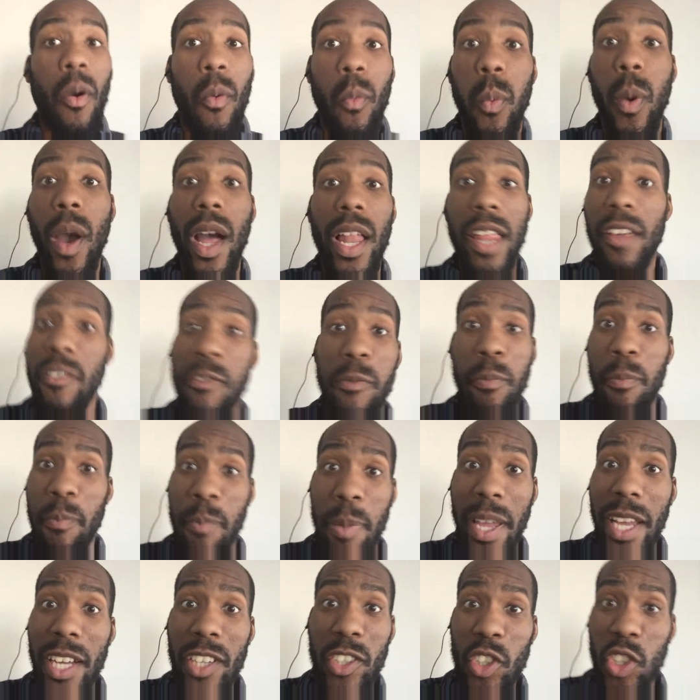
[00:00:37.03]
well, if
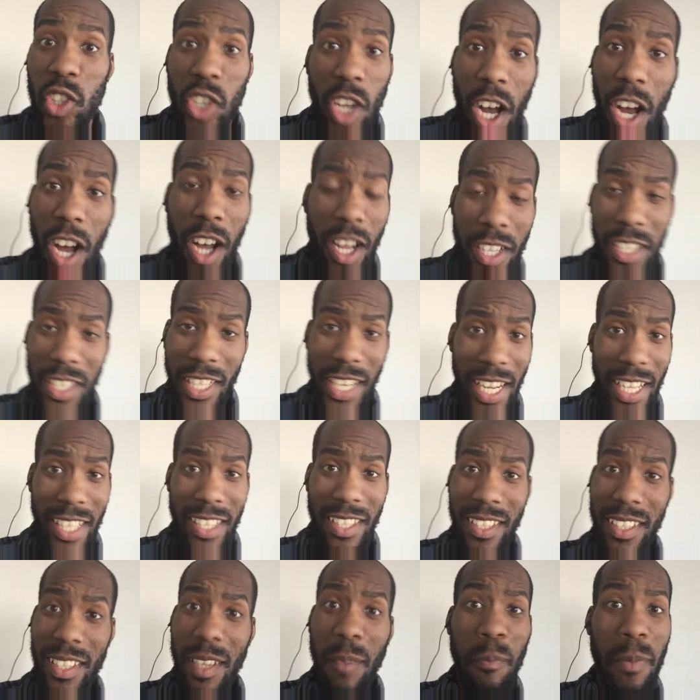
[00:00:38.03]
Big Sean
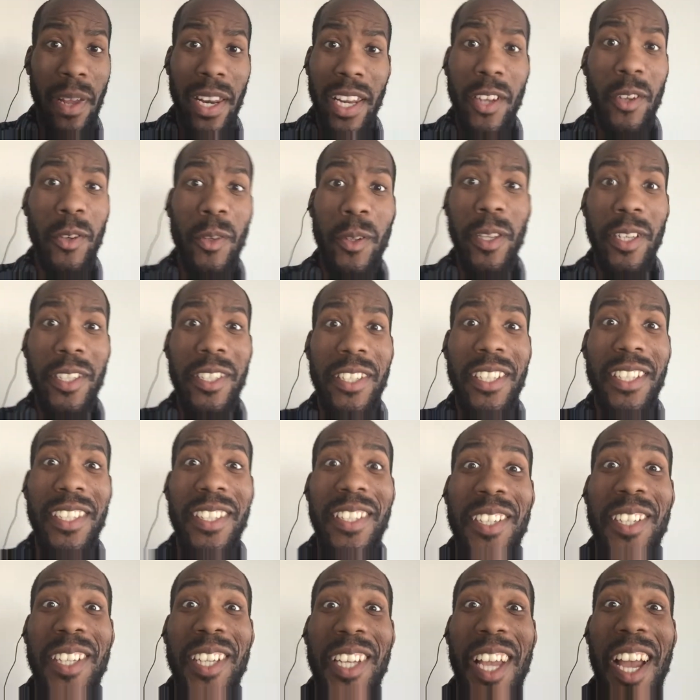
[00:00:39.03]
dates somebody who looks
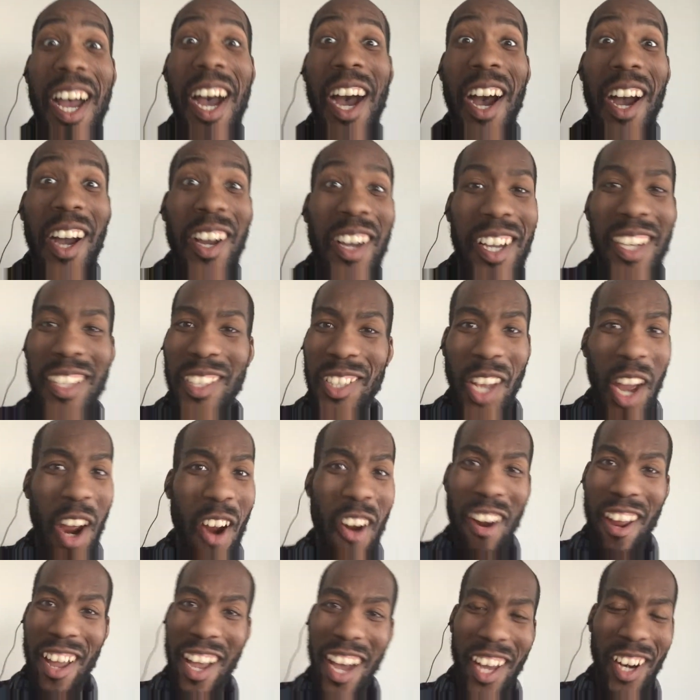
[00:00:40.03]
as young as
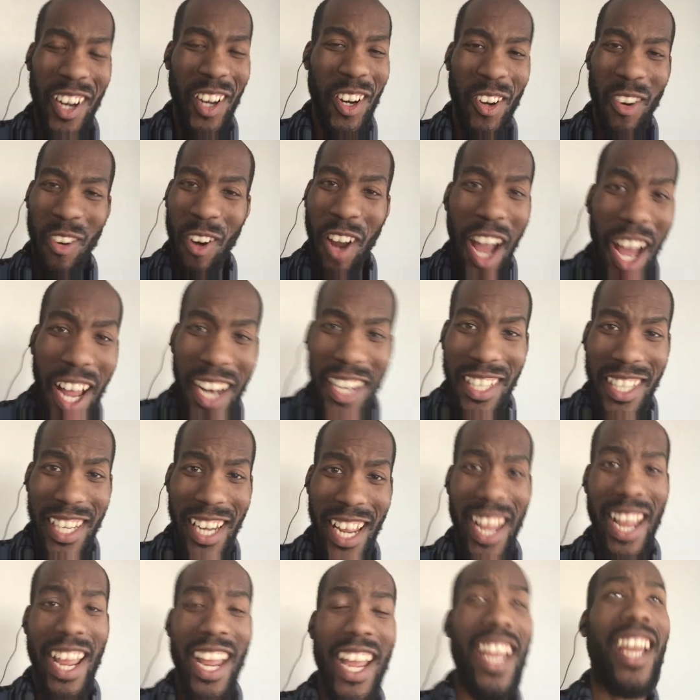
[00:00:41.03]
Ariana
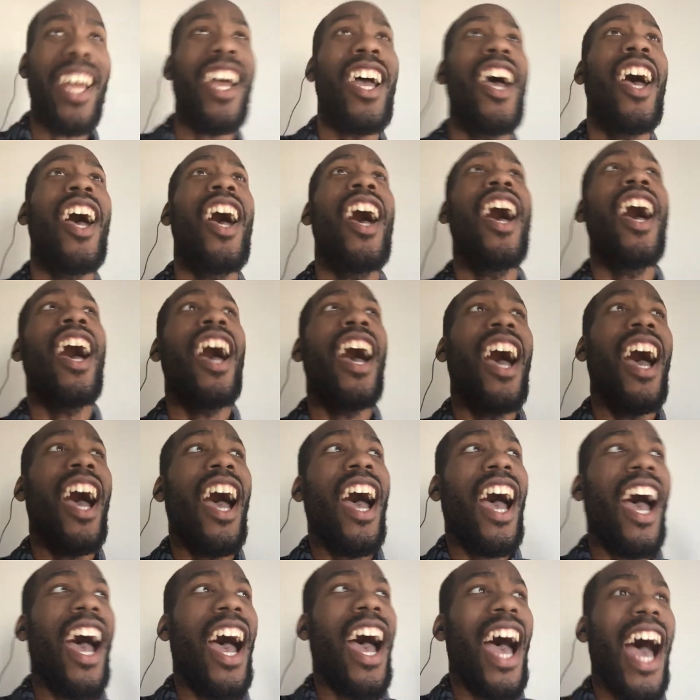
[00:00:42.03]
Grande,
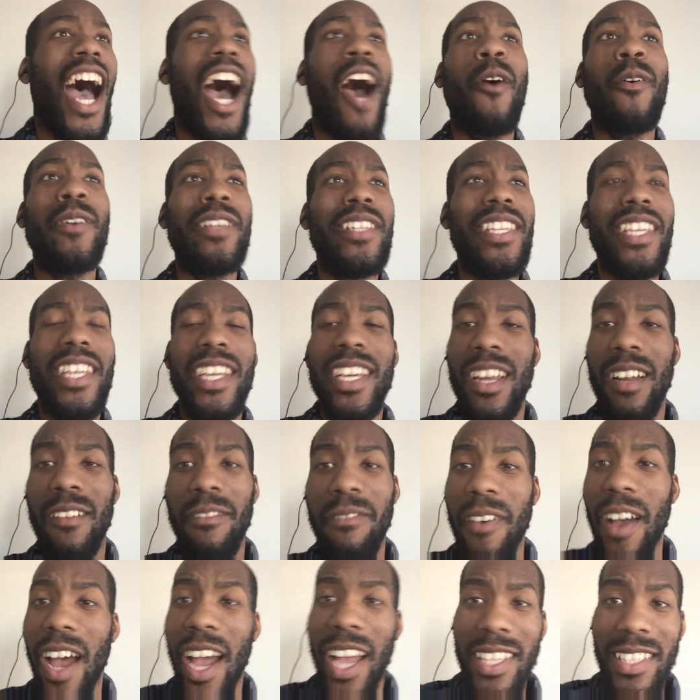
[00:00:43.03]
how is he going to
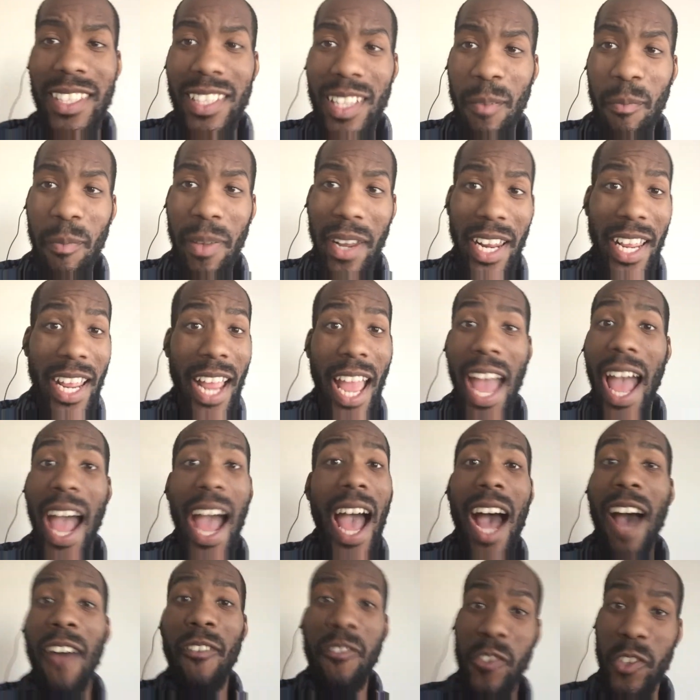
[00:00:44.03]
find somebody
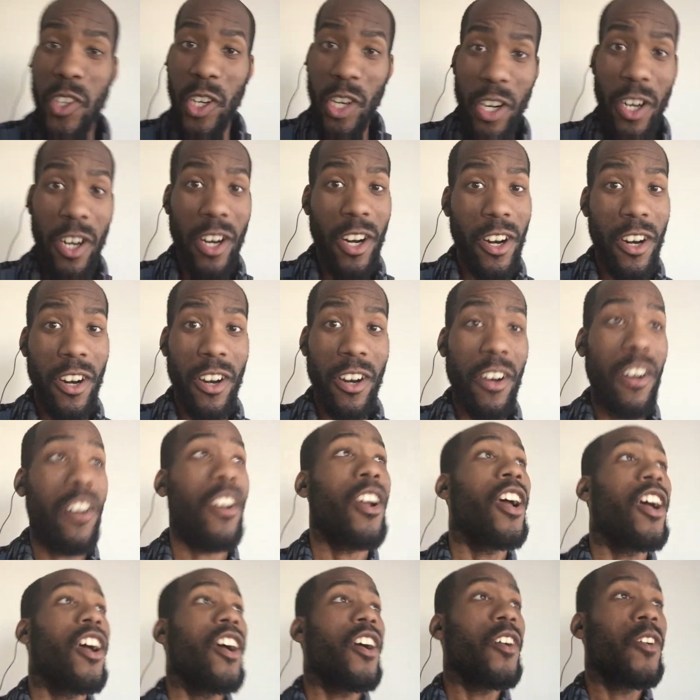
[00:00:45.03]
after her
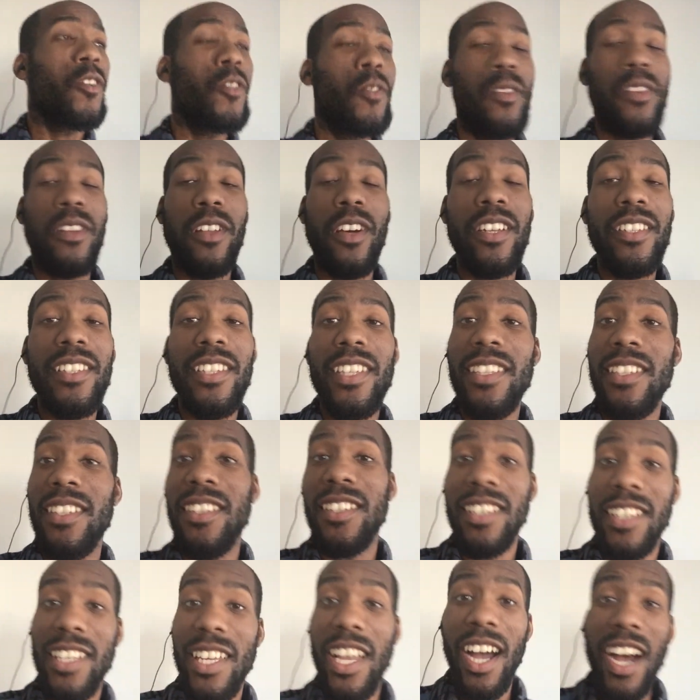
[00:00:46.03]
who looks
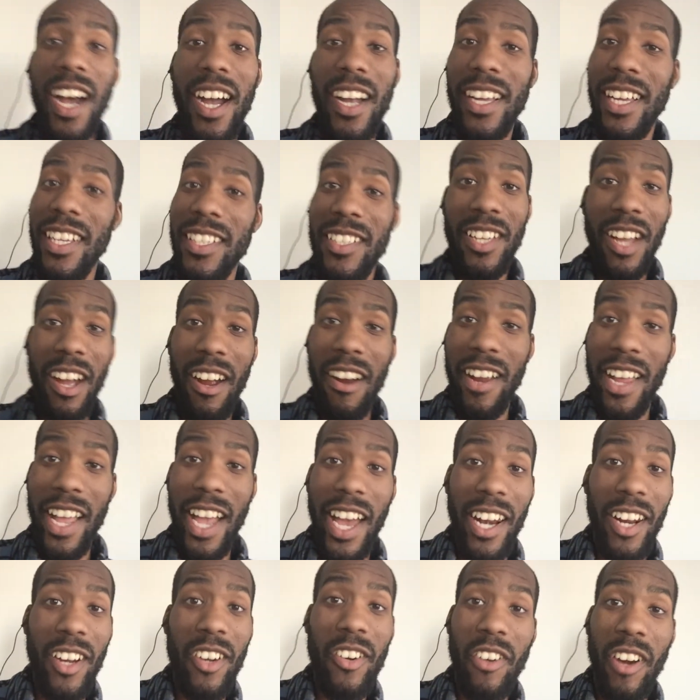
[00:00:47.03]
as young as
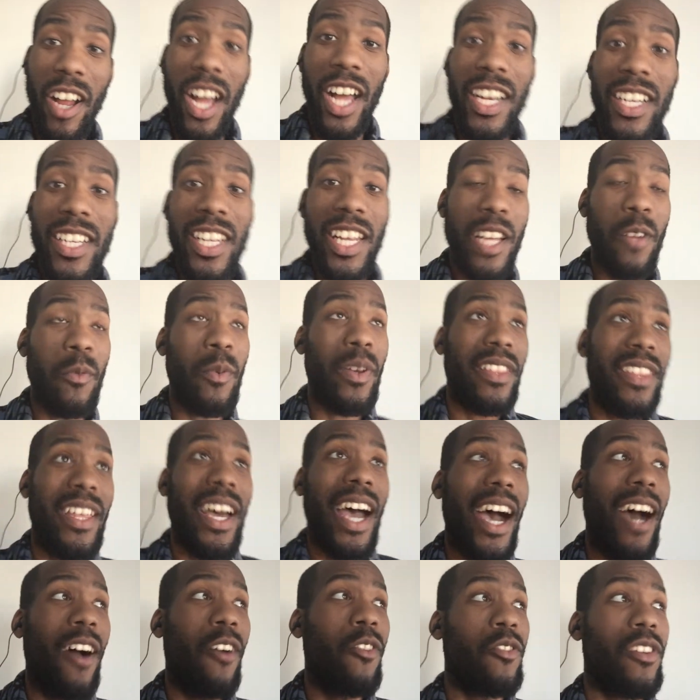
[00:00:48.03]
Ariana Grande
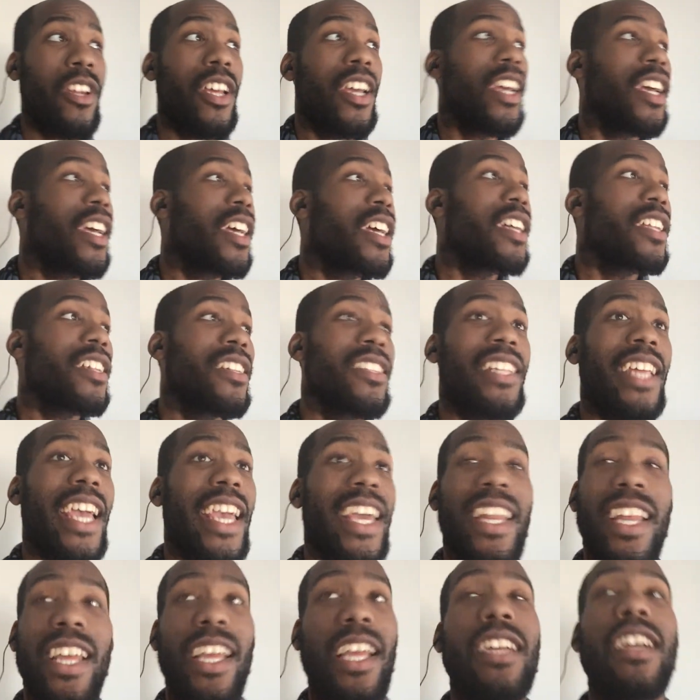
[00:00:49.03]
without
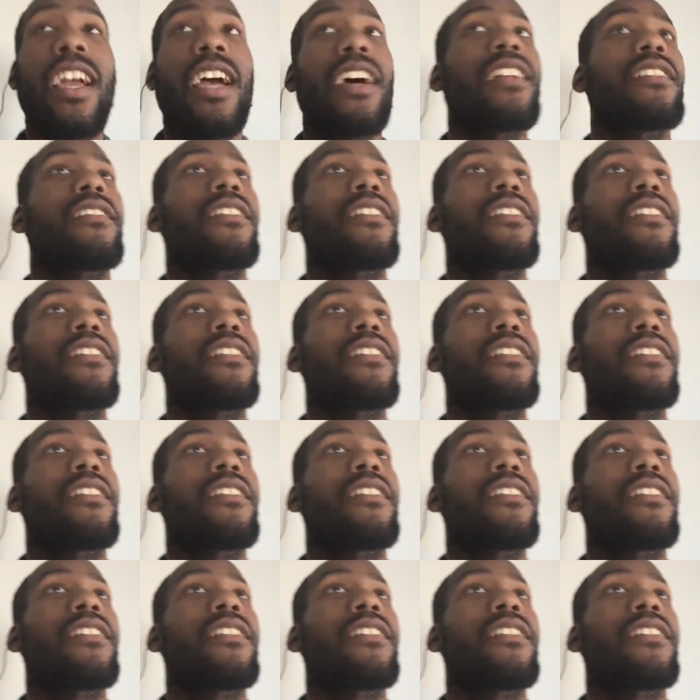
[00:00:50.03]
dating